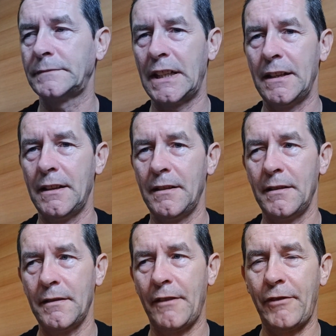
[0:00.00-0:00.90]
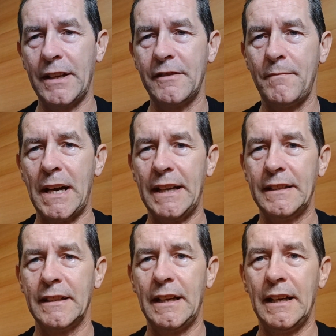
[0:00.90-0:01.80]
A friend of
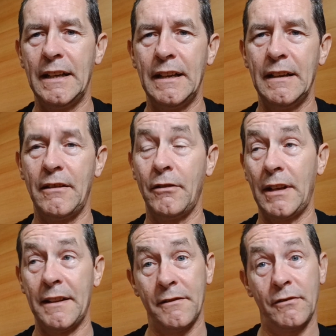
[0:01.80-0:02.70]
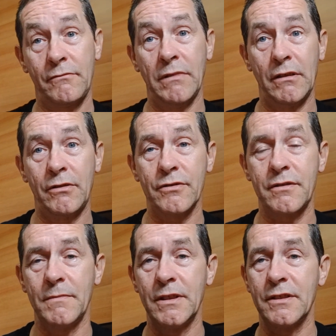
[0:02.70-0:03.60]
mine, or rather a
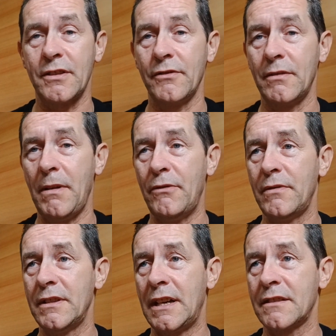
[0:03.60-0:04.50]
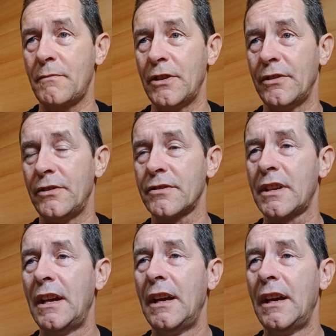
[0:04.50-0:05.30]
customer that's on the boat, has one of those.